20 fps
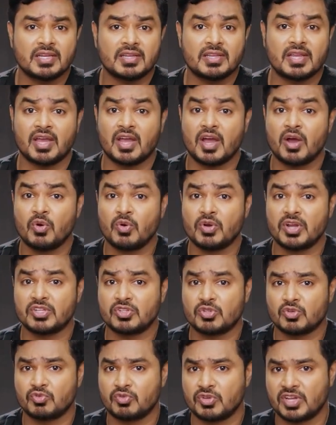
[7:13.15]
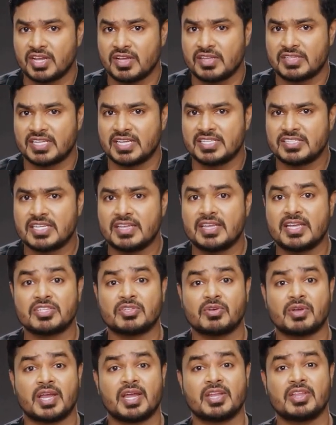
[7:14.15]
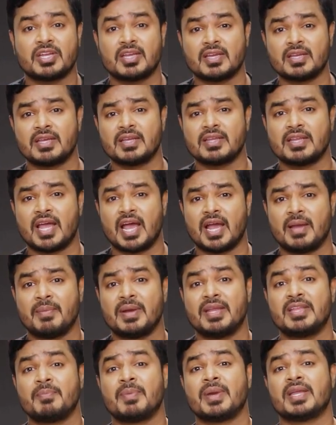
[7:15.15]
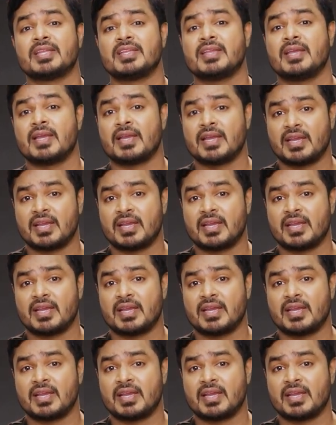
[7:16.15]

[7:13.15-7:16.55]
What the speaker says: There are only two real things in this creation, time and space.